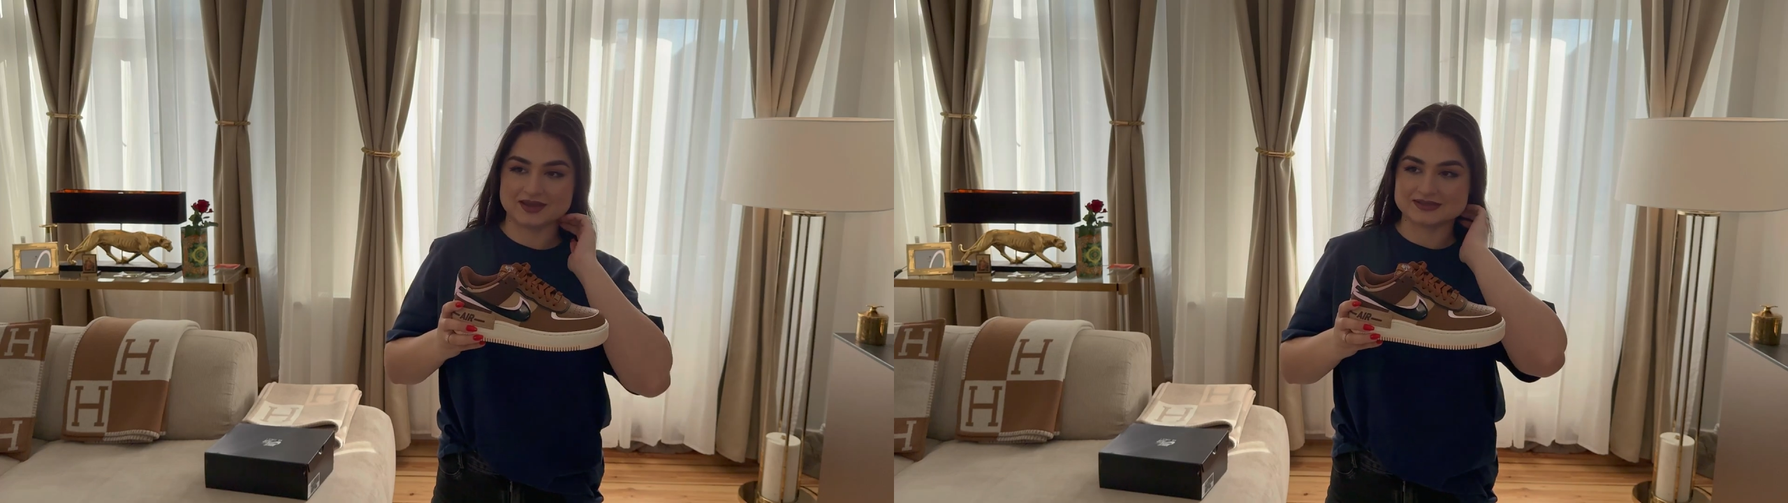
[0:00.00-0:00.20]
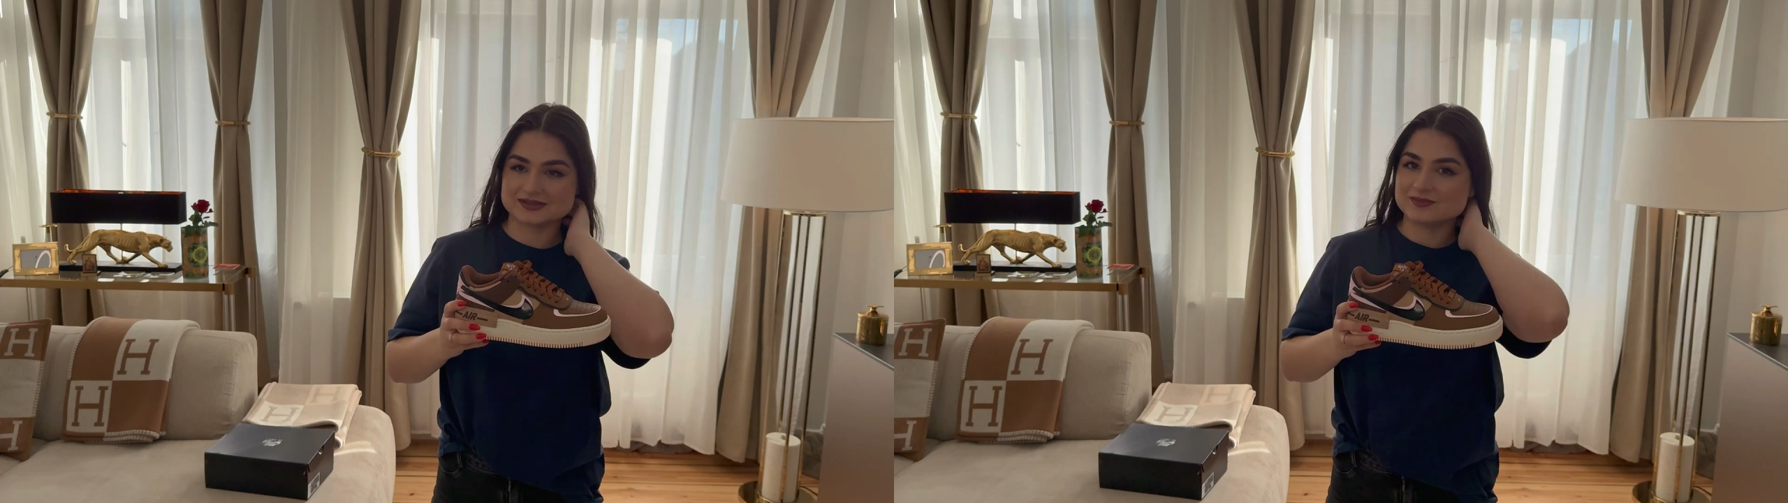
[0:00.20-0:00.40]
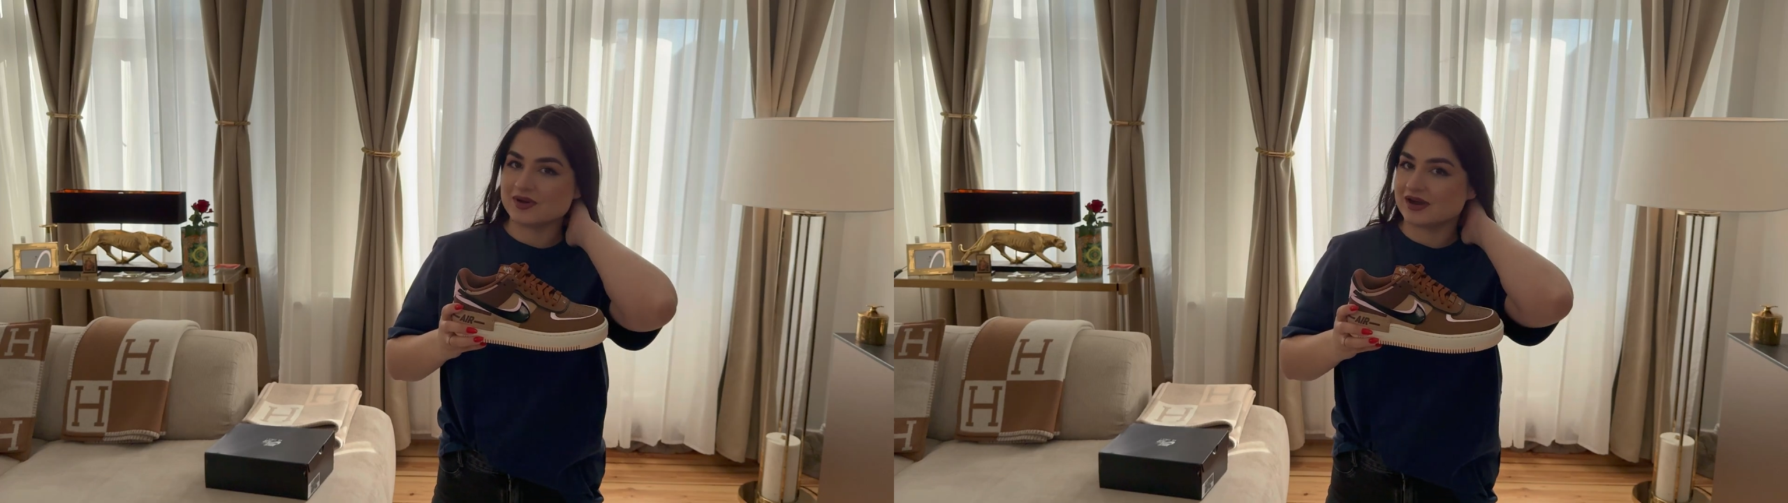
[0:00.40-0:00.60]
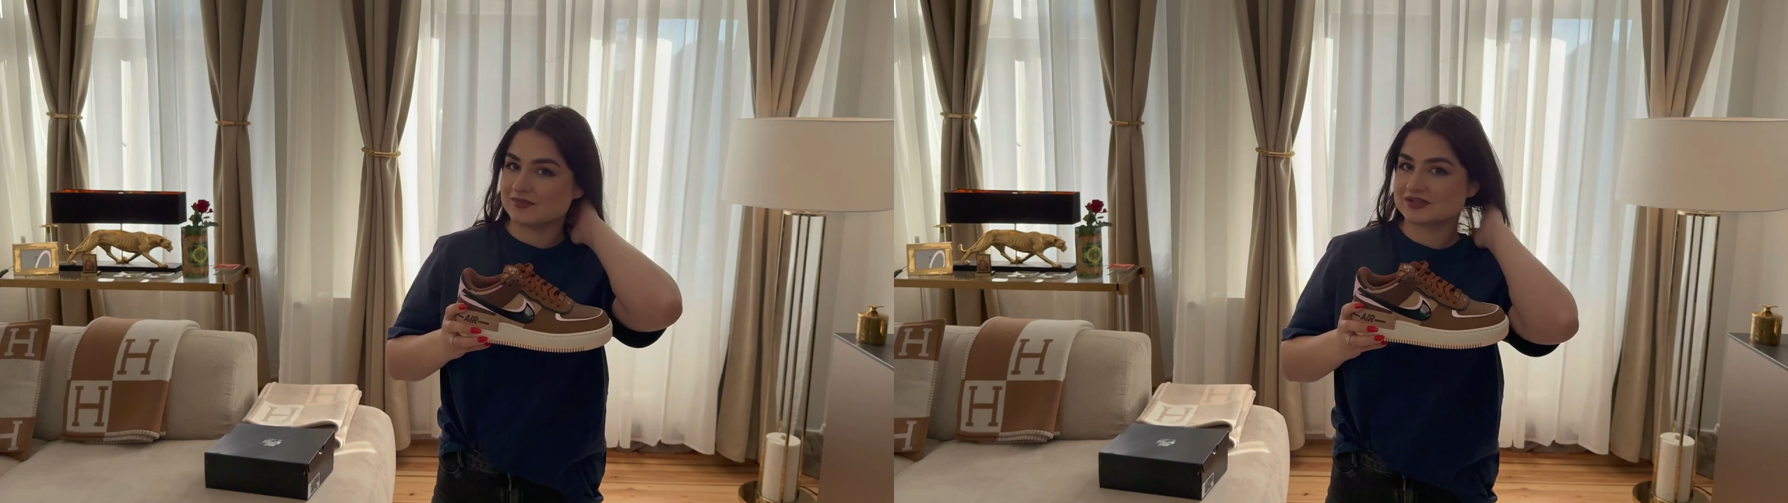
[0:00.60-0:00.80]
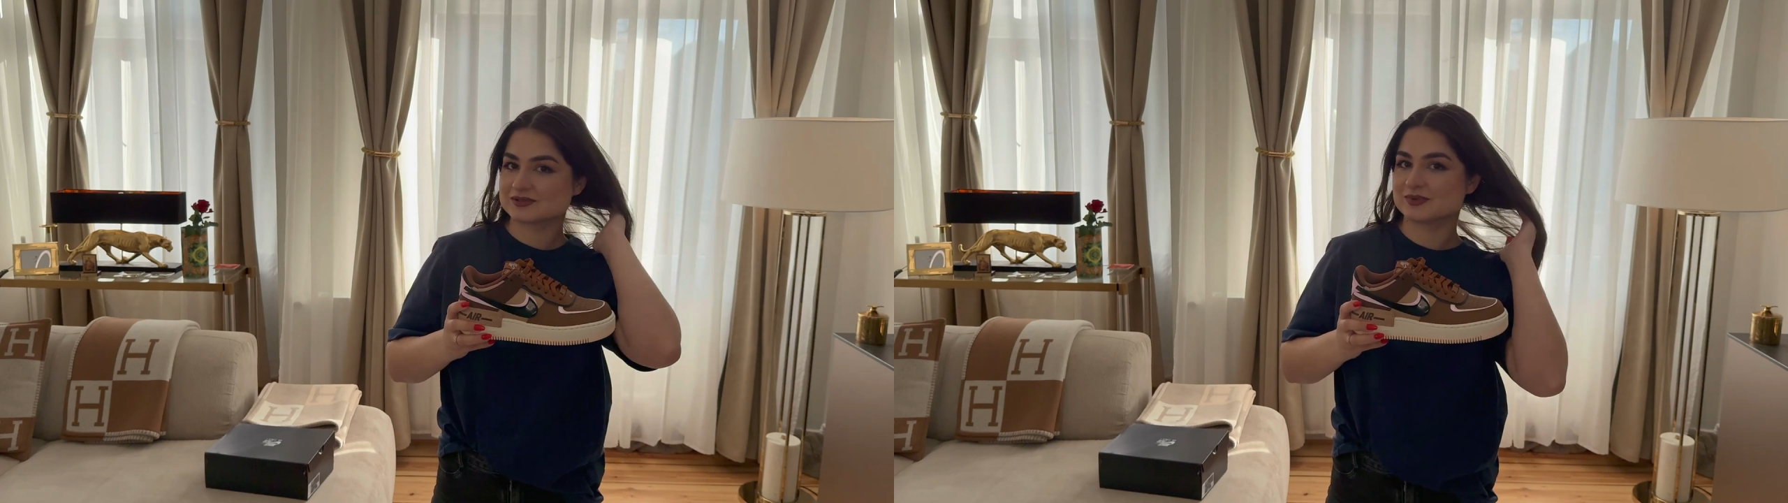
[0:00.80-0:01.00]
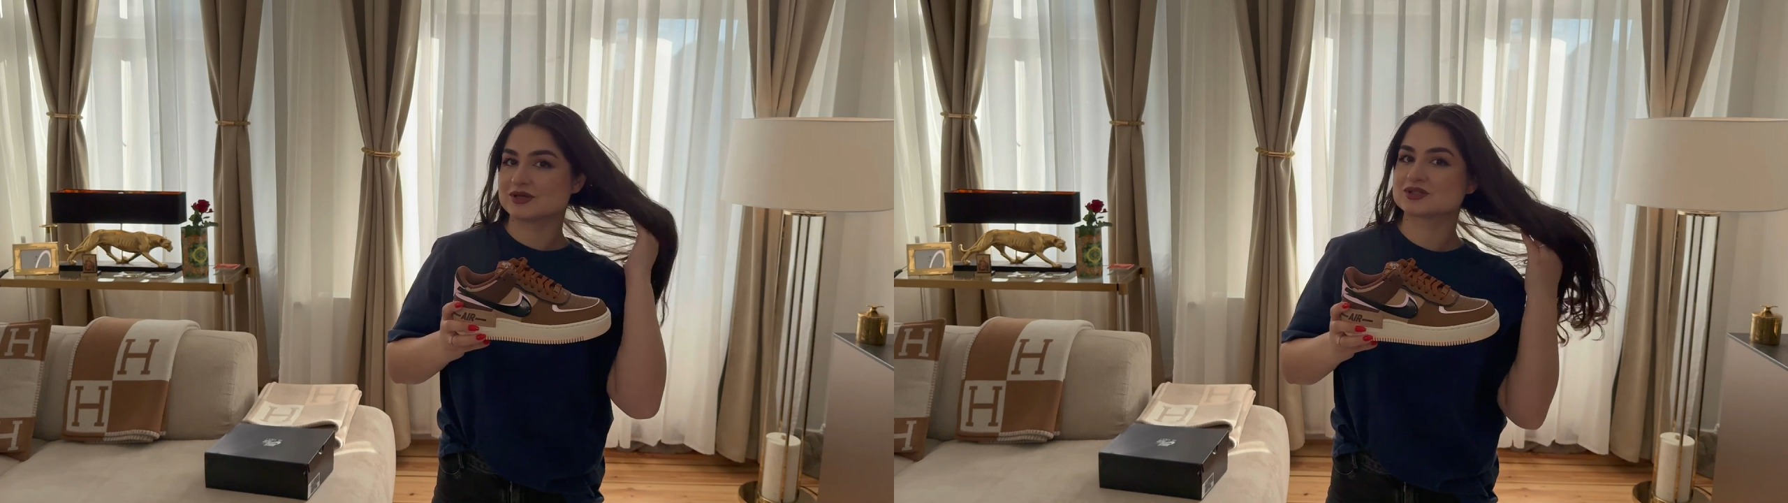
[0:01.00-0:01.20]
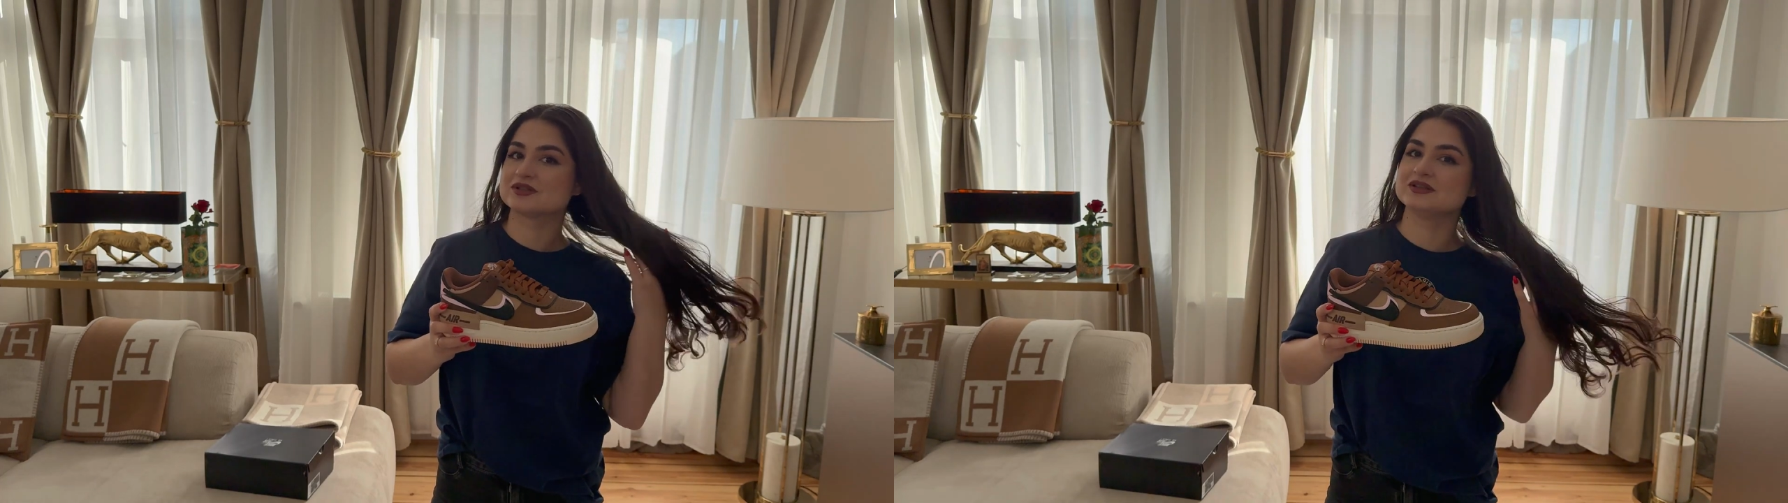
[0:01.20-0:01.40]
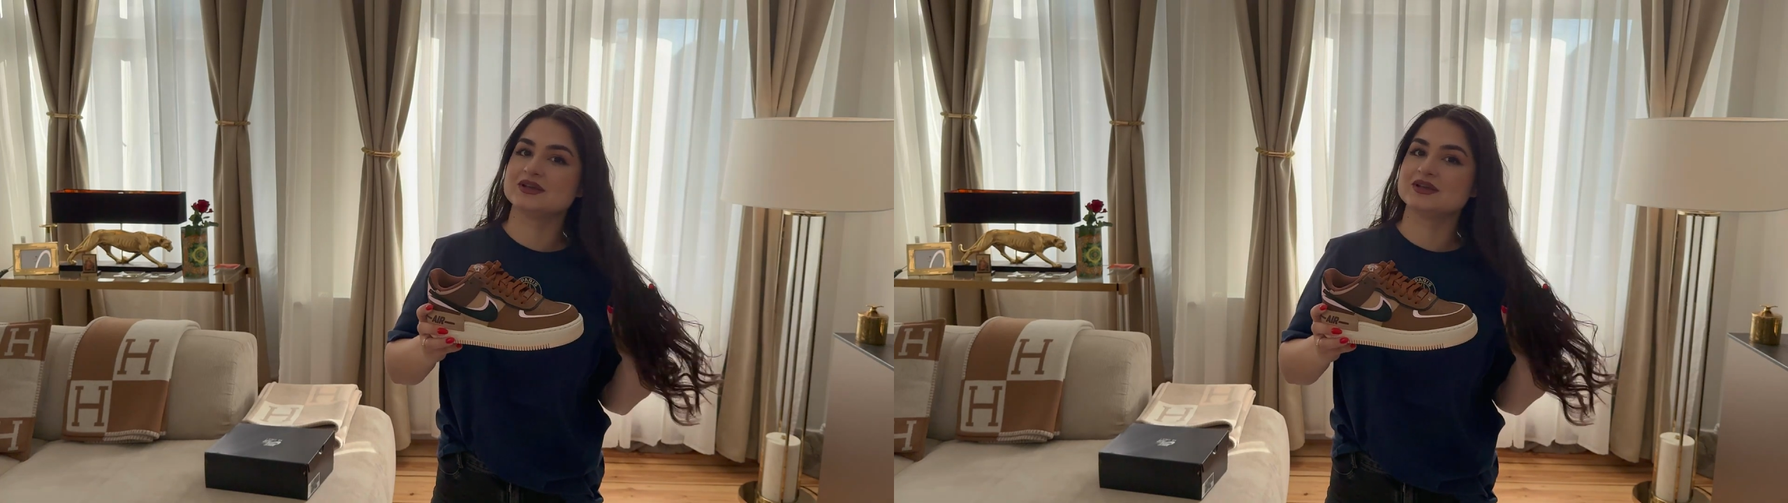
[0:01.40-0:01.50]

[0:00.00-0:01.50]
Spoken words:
as a mom especially,